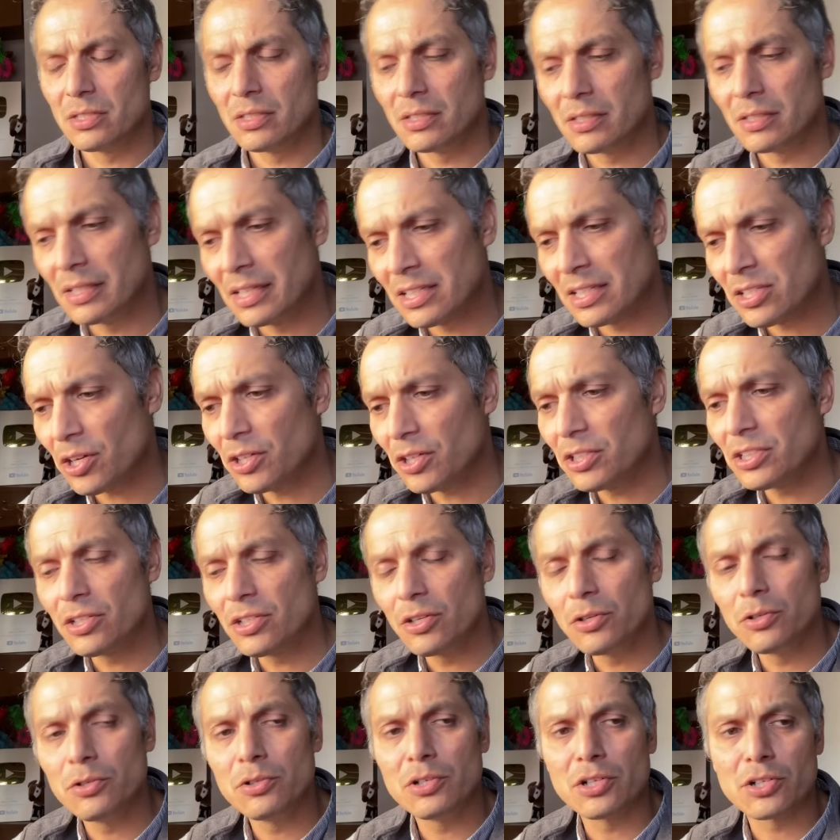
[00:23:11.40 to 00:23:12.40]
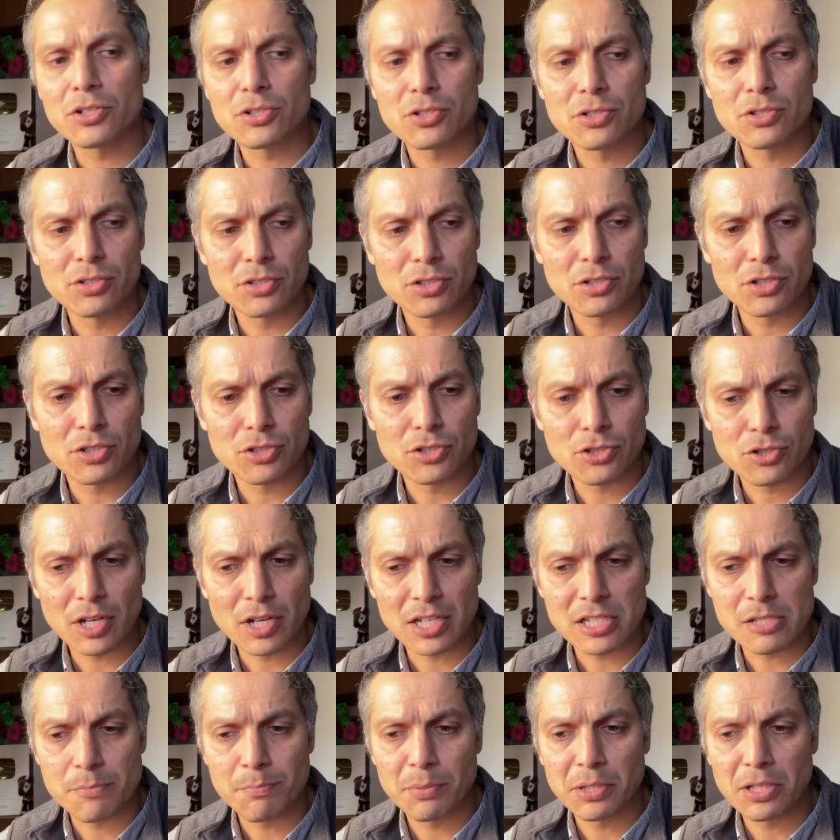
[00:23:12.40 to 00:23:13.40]
It's hard to know who to
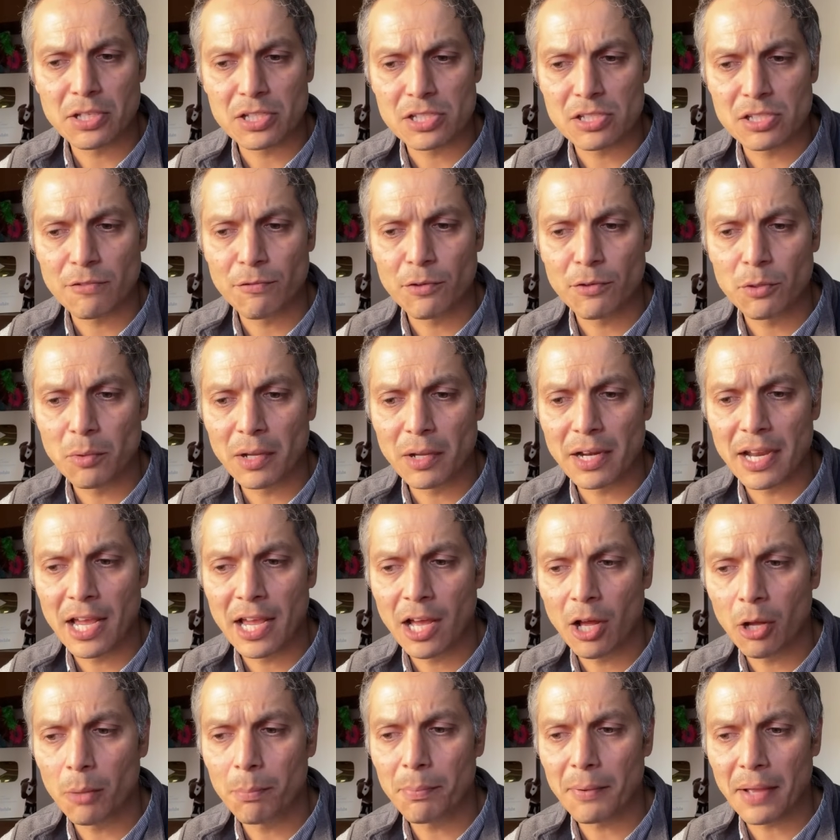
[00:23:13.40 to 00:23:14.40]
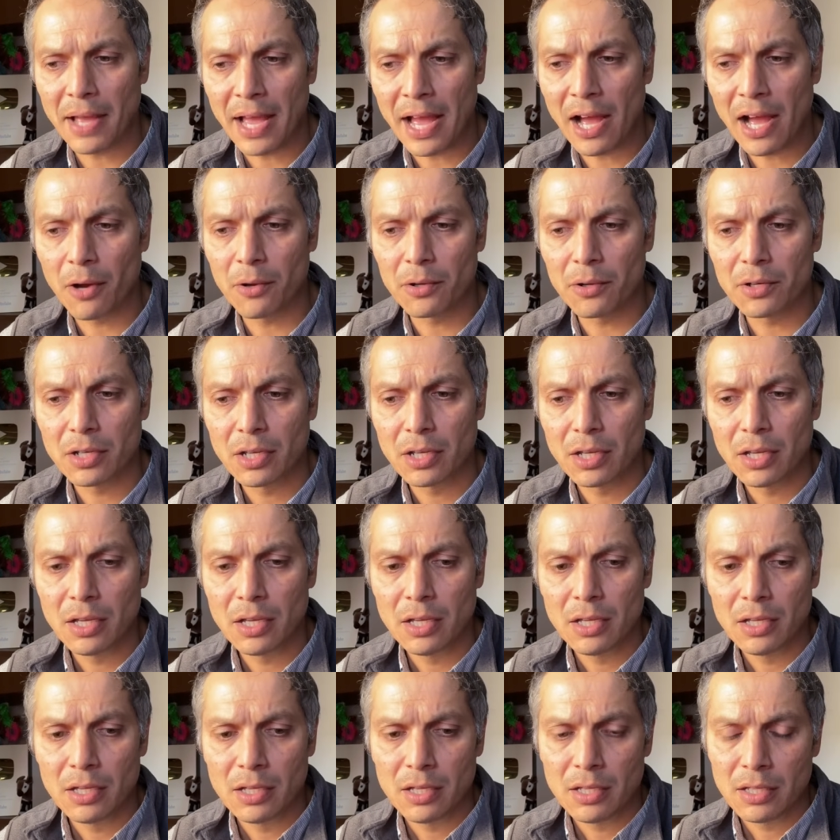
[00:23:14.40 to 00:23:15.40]
trust, because if you want to help out,
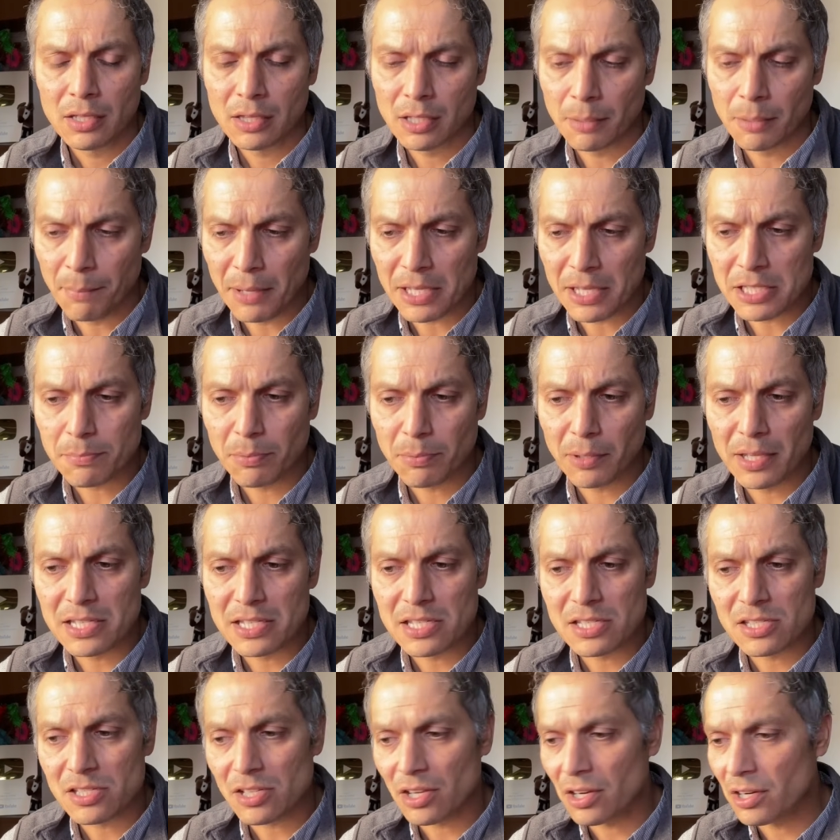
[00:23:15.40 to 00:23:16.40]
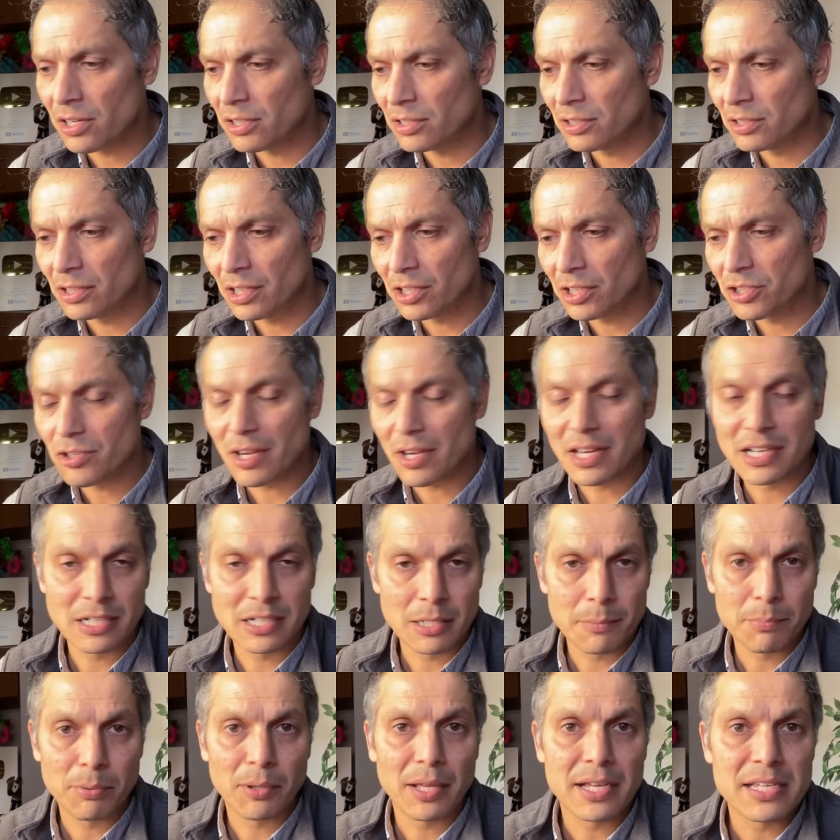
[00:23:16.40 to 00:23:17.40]
the best places are
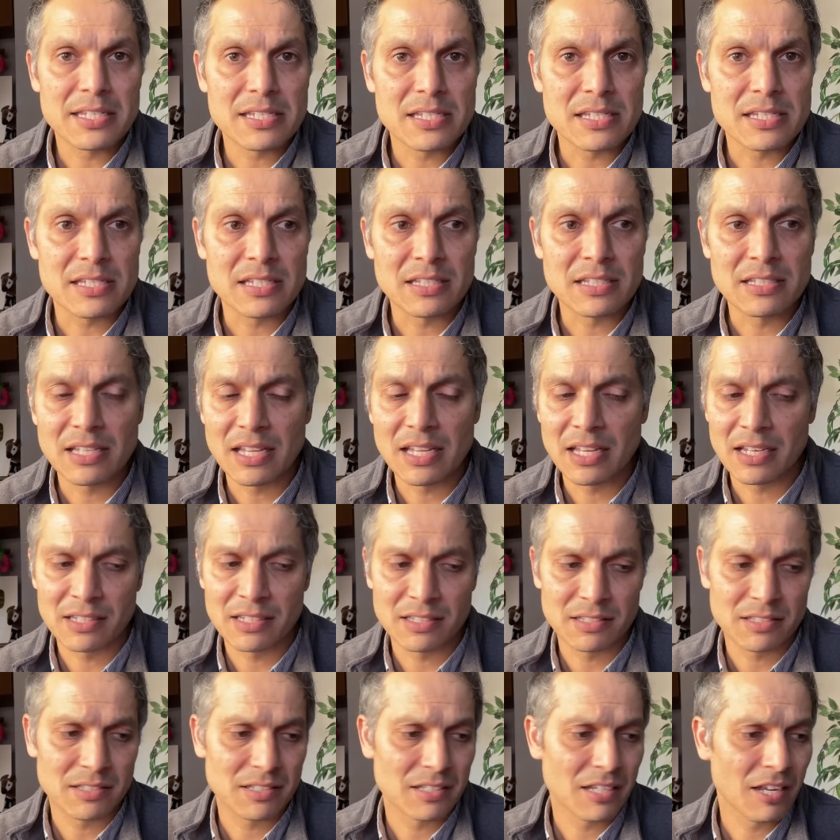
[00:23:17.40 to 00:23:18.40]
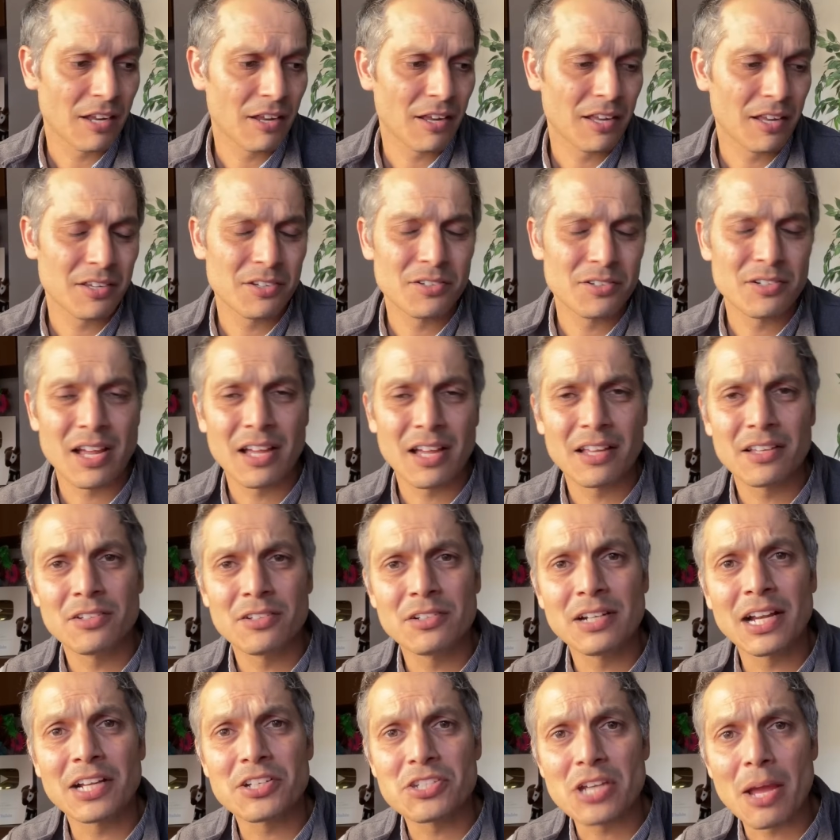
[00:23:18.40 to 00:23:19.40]
accredited places, and you're
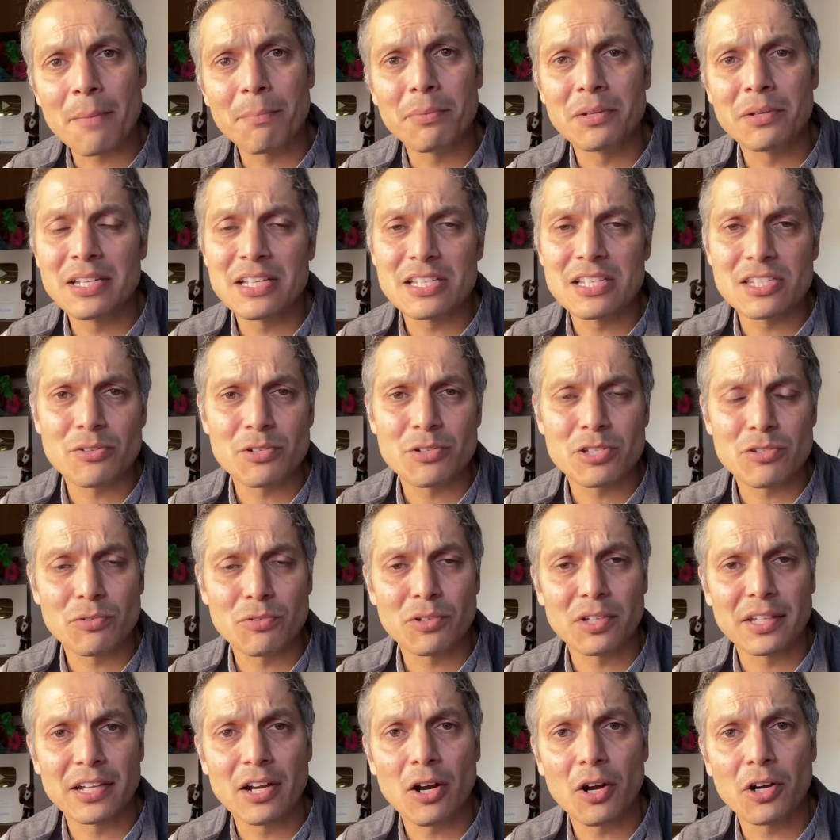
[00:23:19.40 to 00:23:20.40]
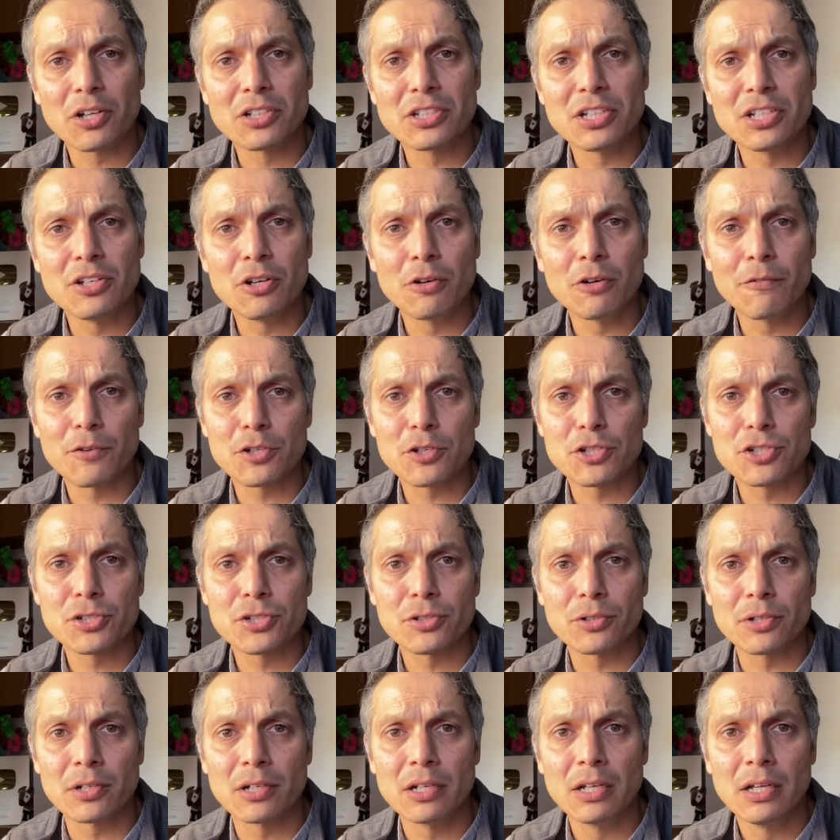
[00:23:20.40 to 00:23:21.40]
not Japanese, so it's really hard to know for
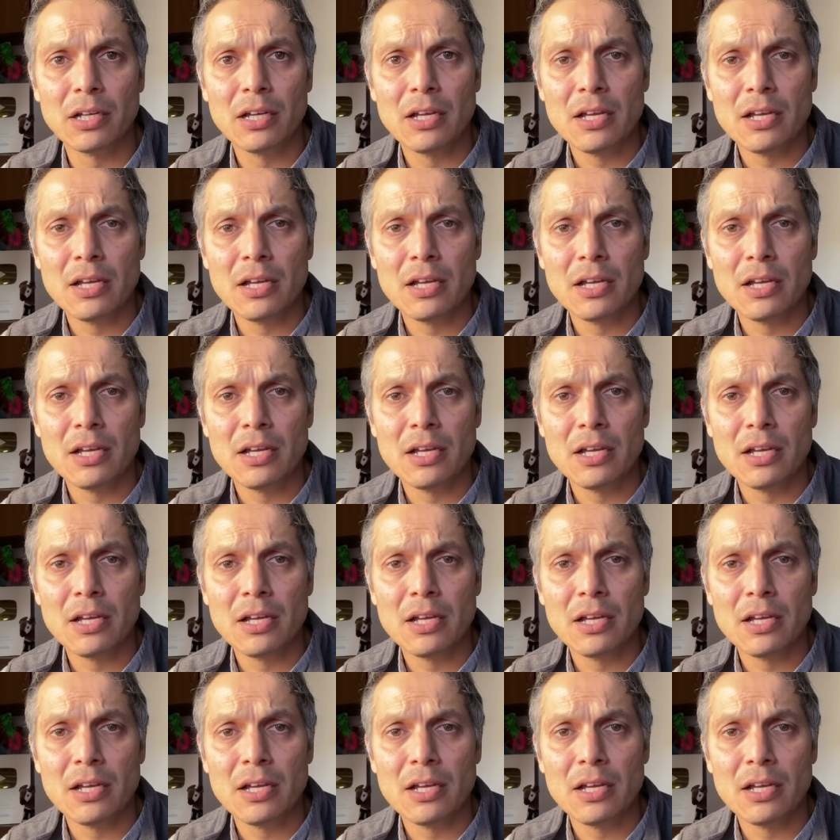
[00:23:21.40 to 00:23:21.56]
sure.